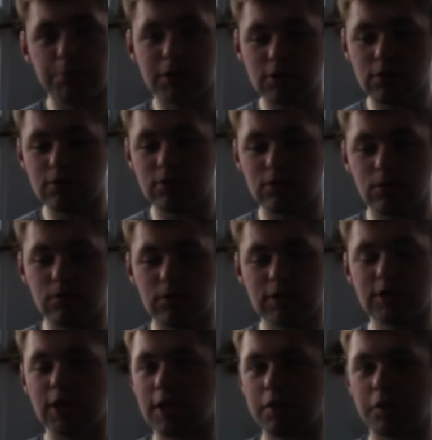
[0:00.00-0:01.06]
be going to
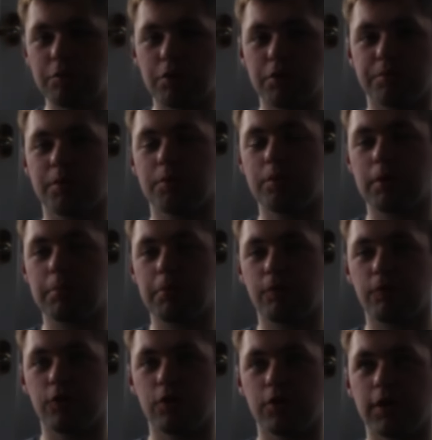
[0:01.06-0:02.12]
exactly what we were
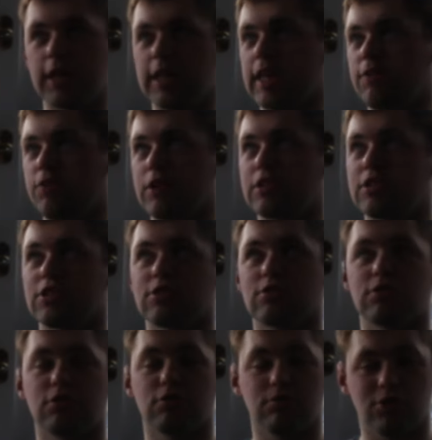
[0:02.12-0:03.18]
before, and everything's just
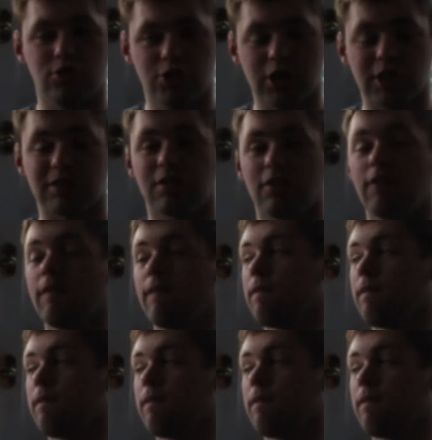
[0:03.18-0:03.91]
going to go to shit.